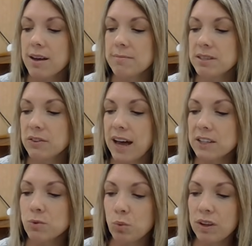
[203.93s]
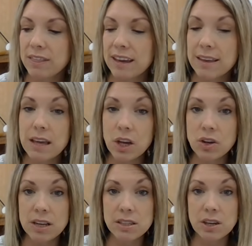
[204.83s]
So that's one thing that you
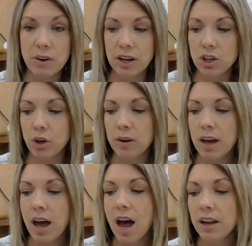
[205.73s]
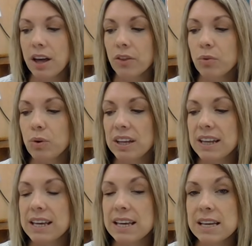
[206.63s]
need to know how to do. Another one
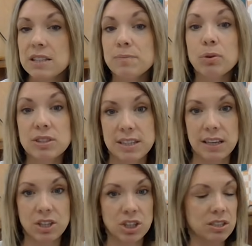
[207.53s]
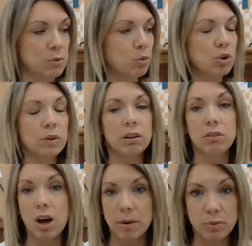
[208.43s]
is percentages. We're doing a
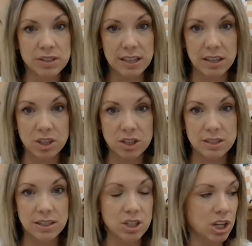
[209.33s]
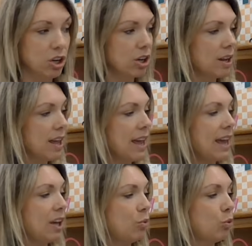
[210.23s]
lot of percentages this year,
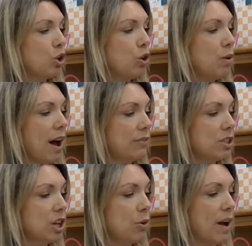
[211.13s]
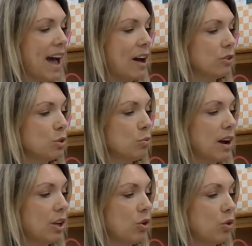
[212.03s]
and you have to know how to
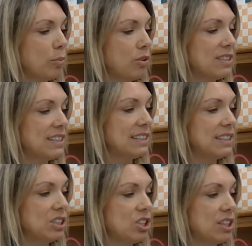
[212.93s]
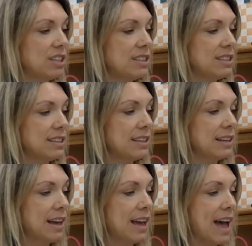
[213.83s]
write your percentages
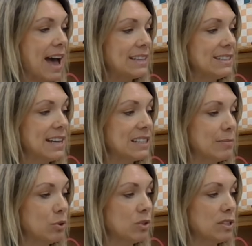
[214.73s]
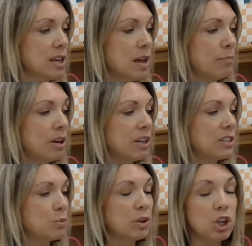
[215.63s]
as decimals,
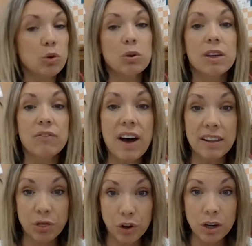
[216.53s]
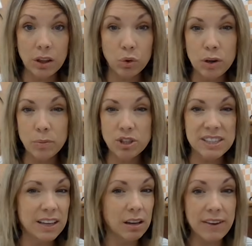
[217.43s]
because when you want to find
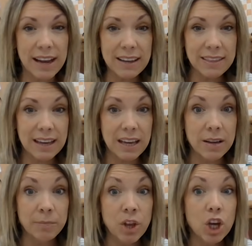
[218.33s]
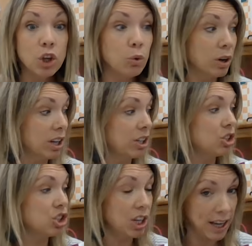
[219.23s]
33% of anything, you are going to
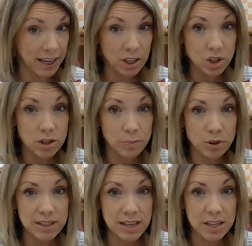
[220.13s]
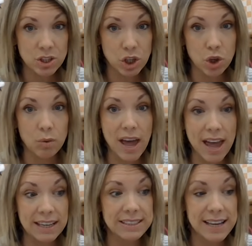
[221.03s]
change the percent to
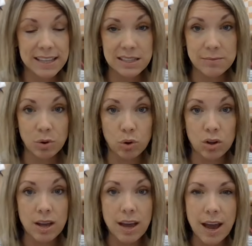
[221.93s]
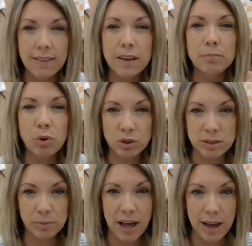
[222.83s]
a decimal and then
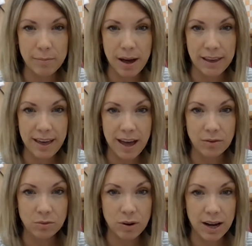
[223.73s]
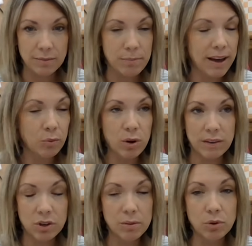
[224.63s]
multiply it by that, right? By
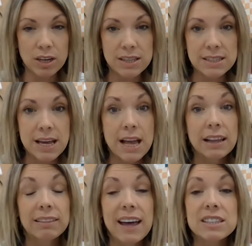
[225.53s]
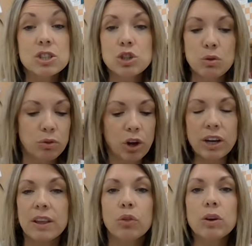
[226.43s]
whatever number it is. Let's do
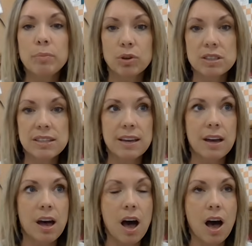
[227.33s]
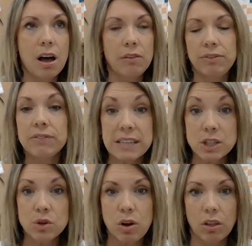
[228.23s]
33% of
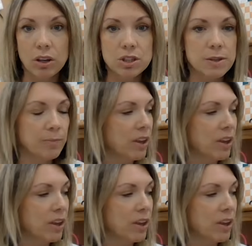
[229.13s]
$52.